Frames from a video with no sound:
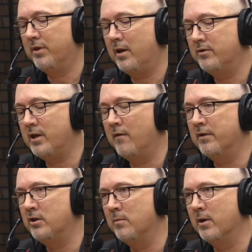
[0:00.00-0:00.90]
Without
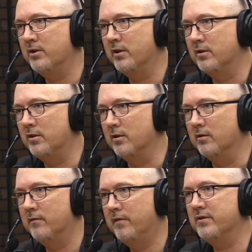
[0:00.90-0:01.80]
delving too much
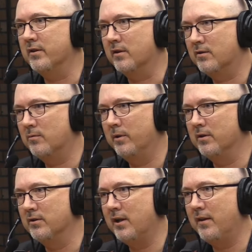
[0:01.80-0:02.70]
into physics, we
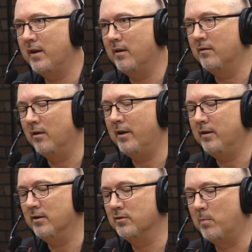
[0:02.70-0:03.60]
can say that light
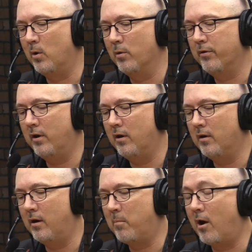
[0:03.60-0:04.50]
is both
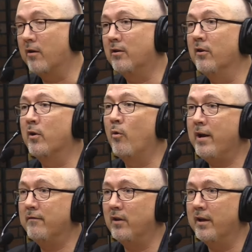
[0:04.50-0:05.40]
uh, a particle and a
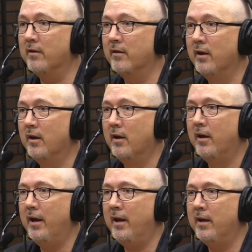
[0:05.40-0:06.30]
wavelength,
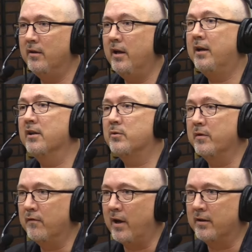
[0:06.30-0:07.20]
and it gets
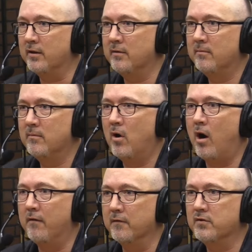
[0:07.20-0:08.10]
reflected
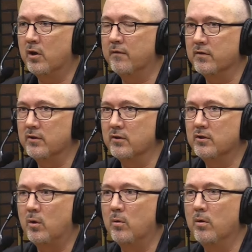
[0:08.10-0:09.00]
off of surfaces.
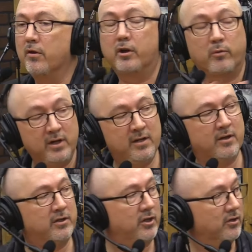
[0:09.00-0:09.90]
So the green
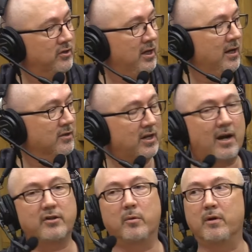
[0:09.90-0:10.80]
that you're seeing is
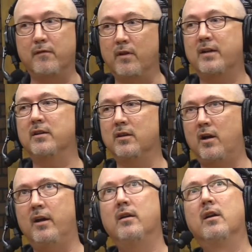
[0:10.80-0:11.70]
actually reflected
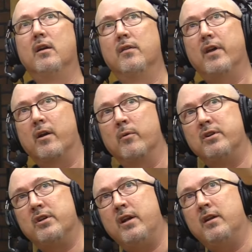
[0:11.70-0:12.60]
light that
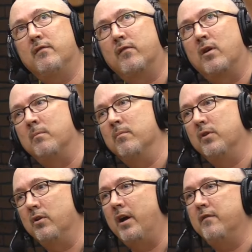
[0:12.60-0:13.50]
originated from
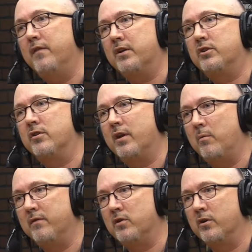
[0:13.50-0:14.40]
the light fixture that
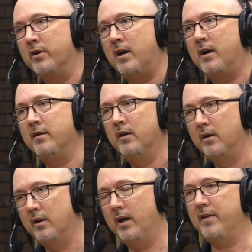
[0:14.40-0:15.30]
we've turned on,
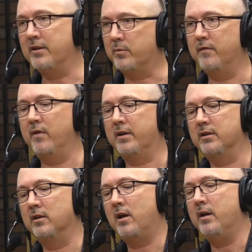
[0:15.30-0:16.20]
and that's
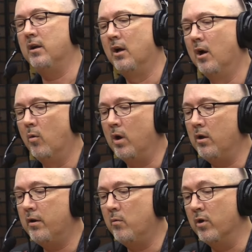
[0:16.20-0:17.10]
reflected light.
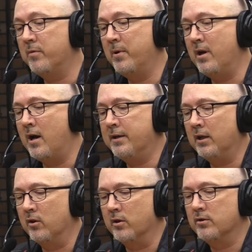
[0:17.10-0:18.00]
Well, with
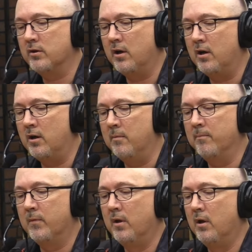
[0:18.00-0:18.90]
binoculars,
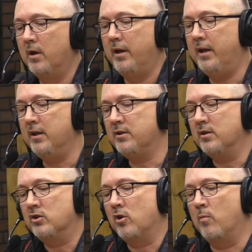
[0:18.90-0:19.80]
um, it
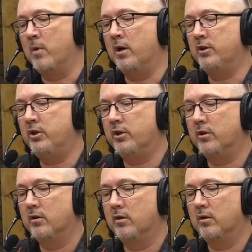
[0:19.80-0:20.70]
isn't so much
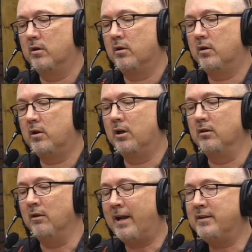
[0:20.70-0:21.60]

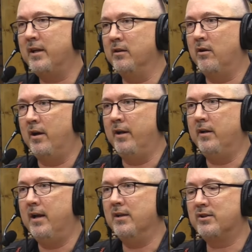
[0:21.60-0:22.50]
collecting light
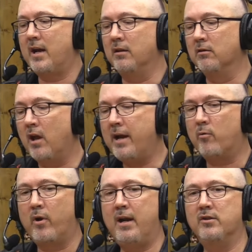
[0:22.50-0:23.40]
is that
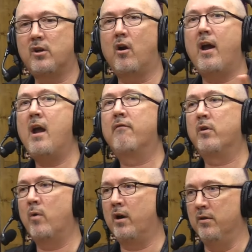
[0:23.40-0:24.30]
light rays are
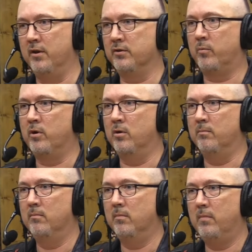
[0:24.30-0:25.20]
everywhere in this
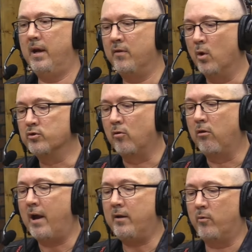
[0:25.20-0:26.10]
room. Yeah. And those
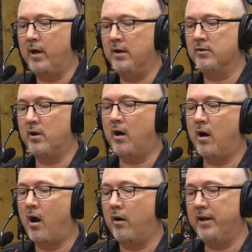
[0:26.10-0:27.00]
light rays
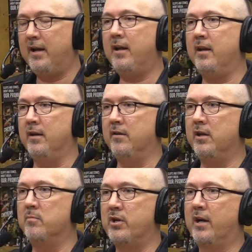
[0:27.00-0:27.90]
are hitting
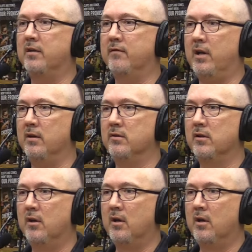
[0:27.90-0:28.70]
the objective lens.